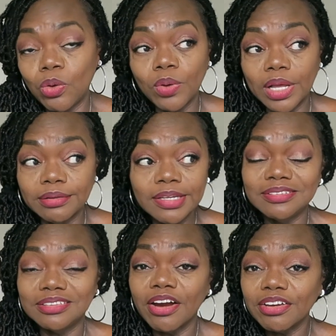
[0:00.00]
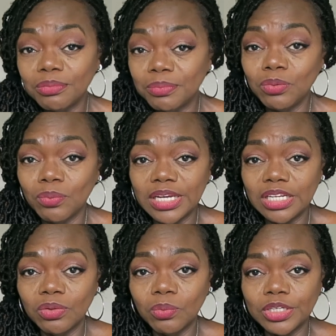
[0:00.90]
Well, dark could be
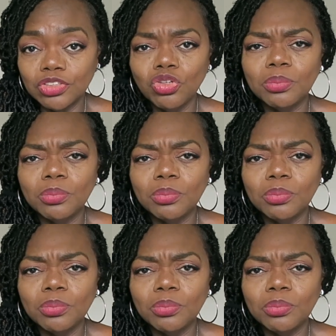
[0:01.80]
ready to wear too,